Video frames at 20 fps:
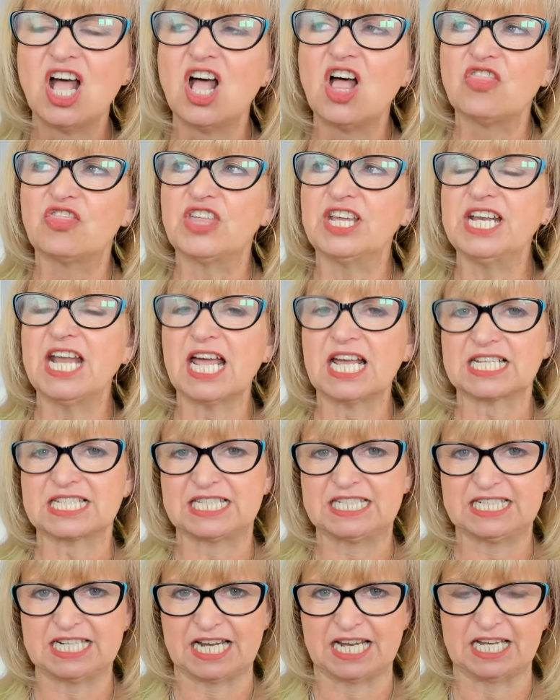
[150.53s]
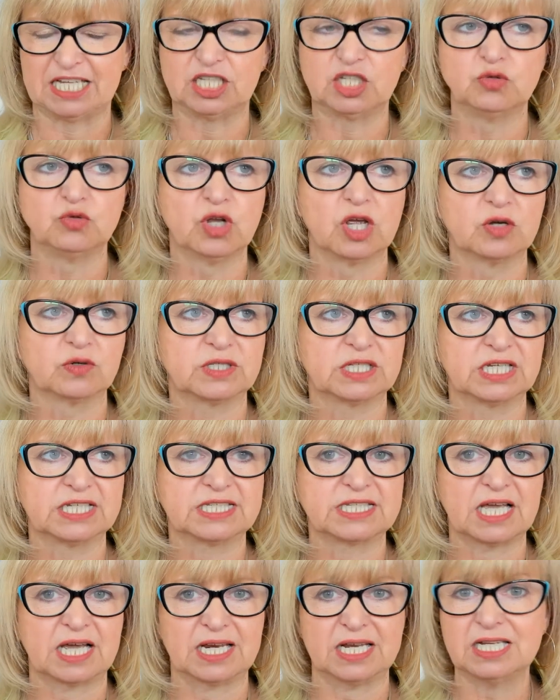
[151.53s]
The next day, you notice
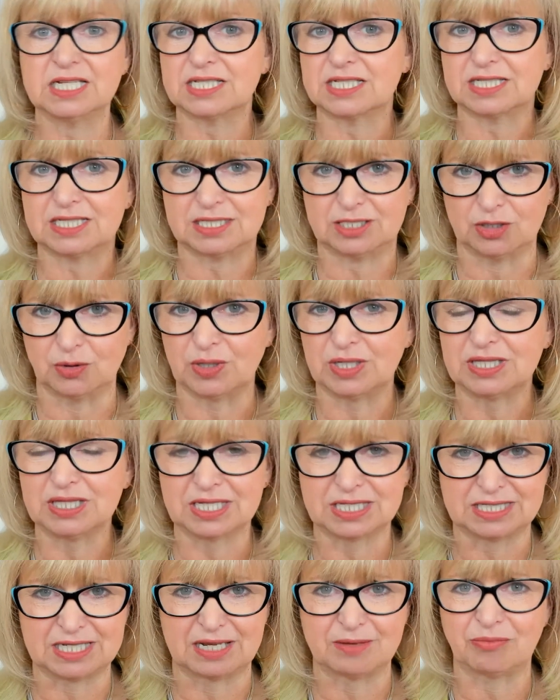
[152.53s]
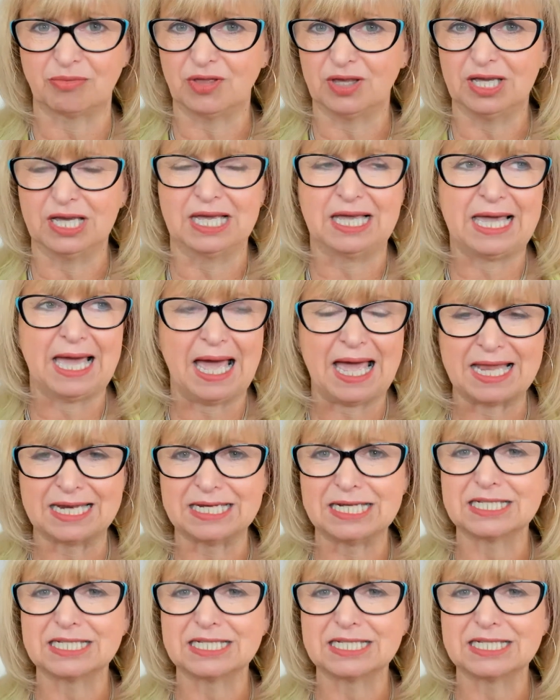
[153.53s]
that it's doing the same thing again.